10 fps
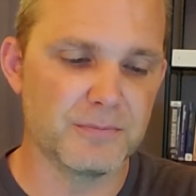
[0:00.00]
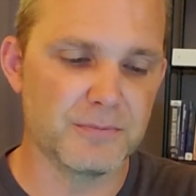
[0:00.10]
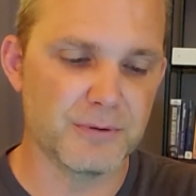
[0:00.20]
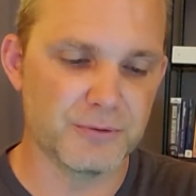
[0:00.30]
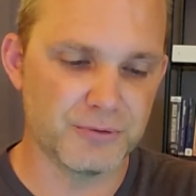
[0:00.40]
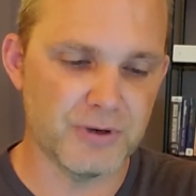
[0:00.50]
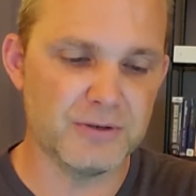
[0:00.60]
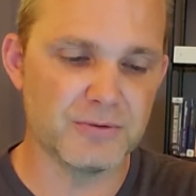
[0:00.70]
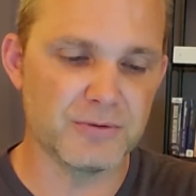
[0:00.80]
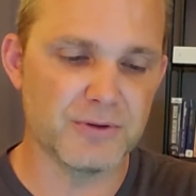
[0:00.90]
For
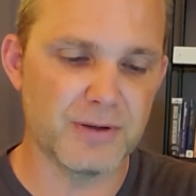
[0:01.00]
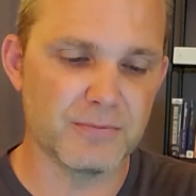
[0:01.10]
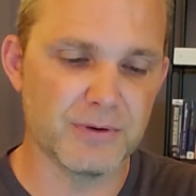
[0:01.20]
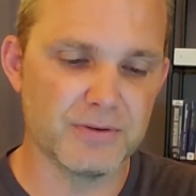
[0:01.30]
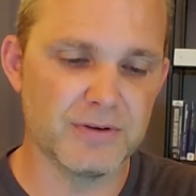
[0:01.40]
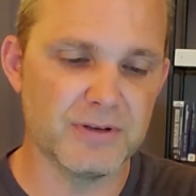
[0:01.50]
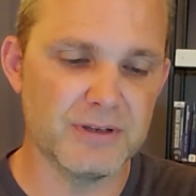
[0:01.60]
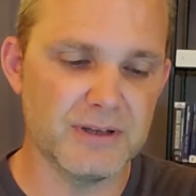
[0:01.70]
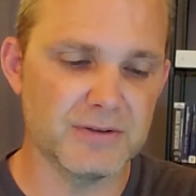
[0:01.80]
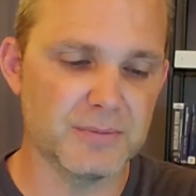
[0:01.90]
strangers have risen
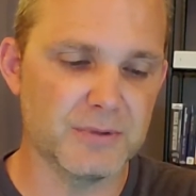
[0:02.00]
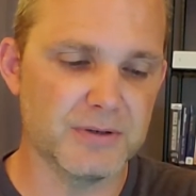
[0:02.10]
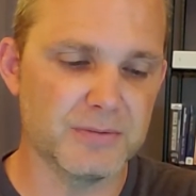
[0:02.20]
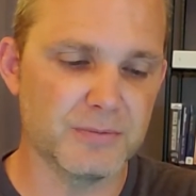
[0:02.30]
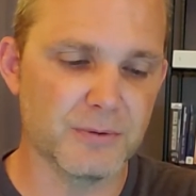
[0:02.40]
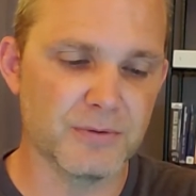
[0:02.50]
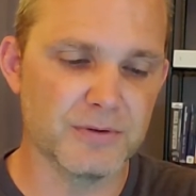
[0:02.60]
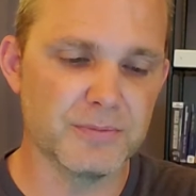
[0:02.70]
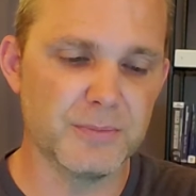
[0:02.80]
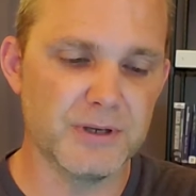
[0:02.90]
against me,
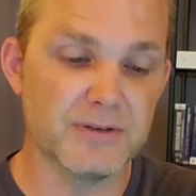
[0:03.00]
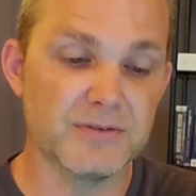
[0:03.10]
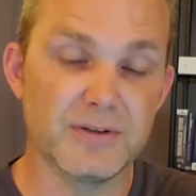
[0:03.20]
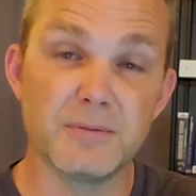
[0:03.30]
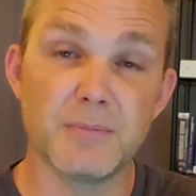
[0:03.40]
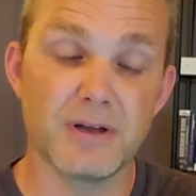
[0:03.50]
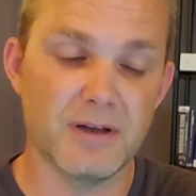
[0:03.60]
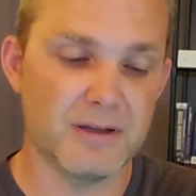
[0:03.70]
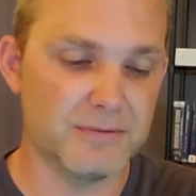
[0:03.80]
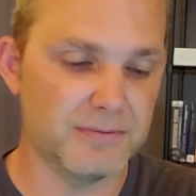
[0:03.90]
ruthless men seek my
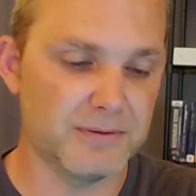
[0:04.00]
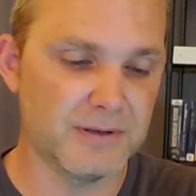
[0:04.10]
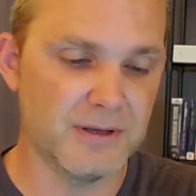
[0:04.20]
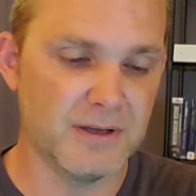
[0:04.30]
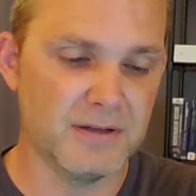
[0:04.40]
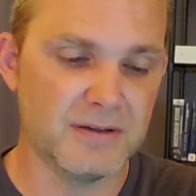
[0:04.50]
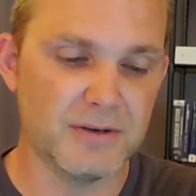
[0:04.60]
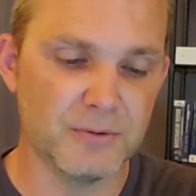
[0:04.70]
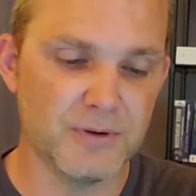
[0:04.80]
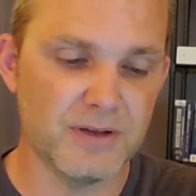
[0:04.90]
life. They
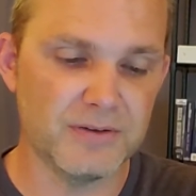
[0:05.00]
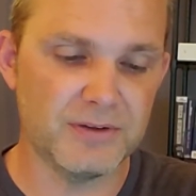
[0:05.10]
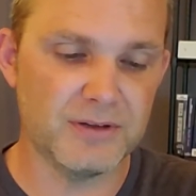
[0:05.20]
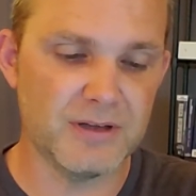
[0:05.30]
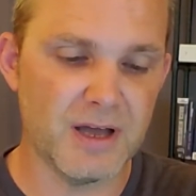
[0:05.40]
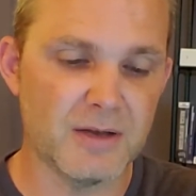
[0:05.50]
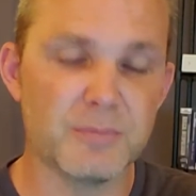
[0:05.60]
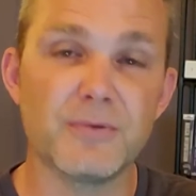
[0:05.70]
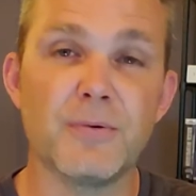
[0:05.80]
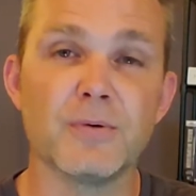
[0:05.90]
do not set God
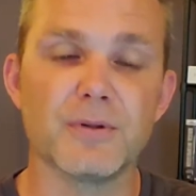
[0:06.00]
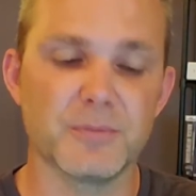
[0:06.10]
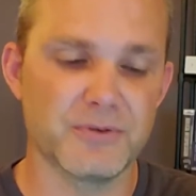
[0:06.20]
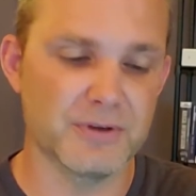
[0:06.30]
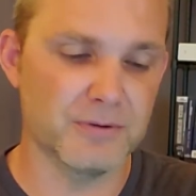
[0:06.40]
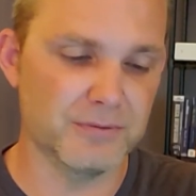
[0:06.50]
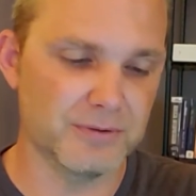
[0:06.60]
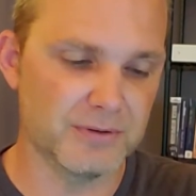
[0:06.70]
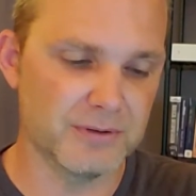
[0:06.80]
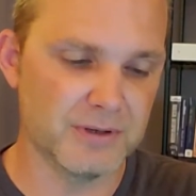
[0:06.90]
before
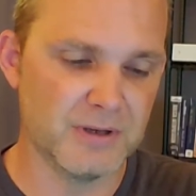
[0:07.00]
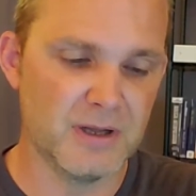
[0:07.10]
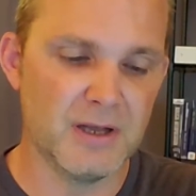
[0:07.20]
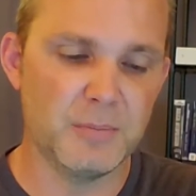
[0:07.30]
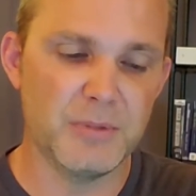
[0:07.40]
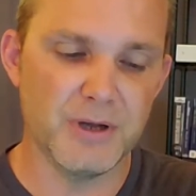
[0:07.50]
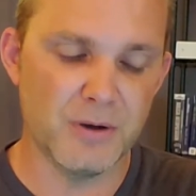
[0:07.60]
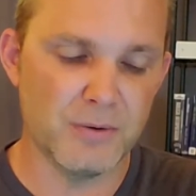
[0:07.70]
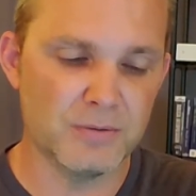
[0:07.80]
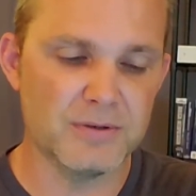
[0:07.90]
themselves.
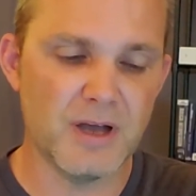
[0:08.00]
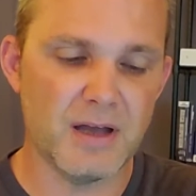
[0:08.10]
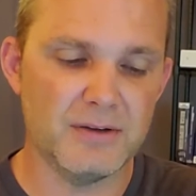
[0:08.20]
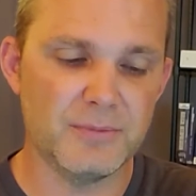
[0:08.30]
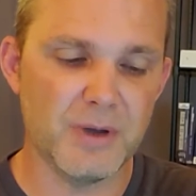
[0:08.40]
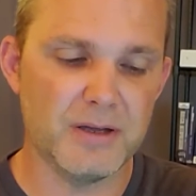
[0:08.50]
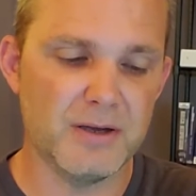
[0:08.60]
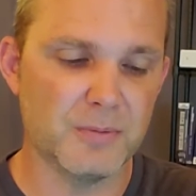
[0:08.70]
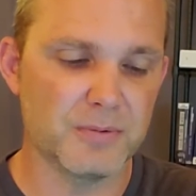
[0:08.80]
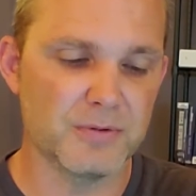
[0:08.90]
Behold, God is my
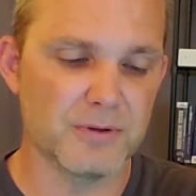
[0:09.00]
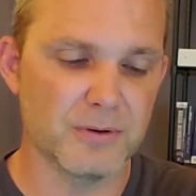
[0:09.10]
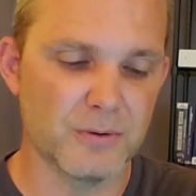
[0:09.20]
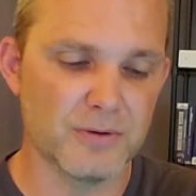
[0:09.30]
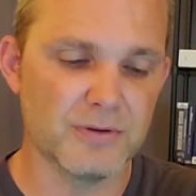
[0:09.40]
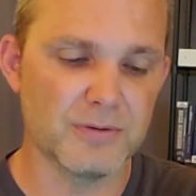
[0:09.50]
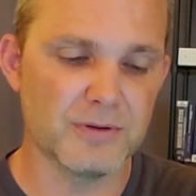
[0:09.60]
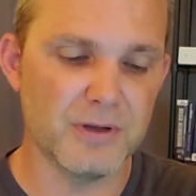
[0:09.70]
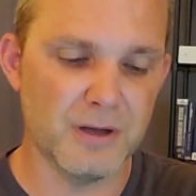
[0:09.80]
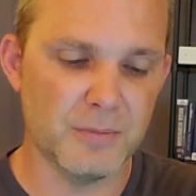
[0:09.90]
helper, the Lord is
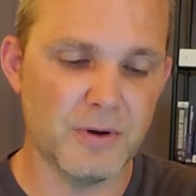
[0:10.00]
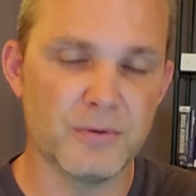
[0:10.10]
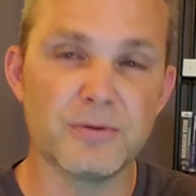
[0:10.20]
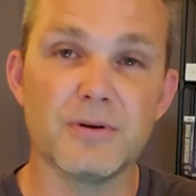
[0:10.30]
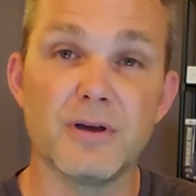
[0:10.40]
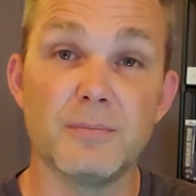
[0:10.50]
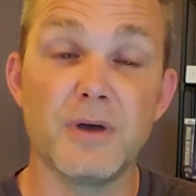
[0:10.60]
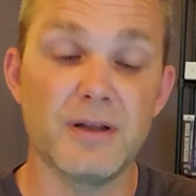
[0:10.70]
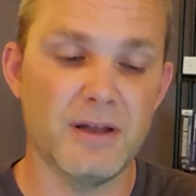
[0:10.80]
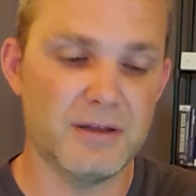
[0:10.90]
the upholder of
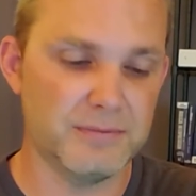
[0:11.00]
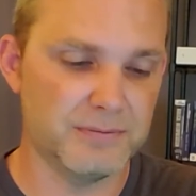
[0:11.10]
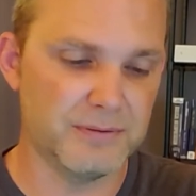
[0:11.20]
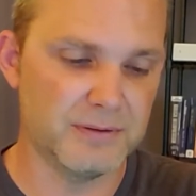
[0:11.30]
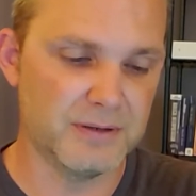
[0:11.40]
my life.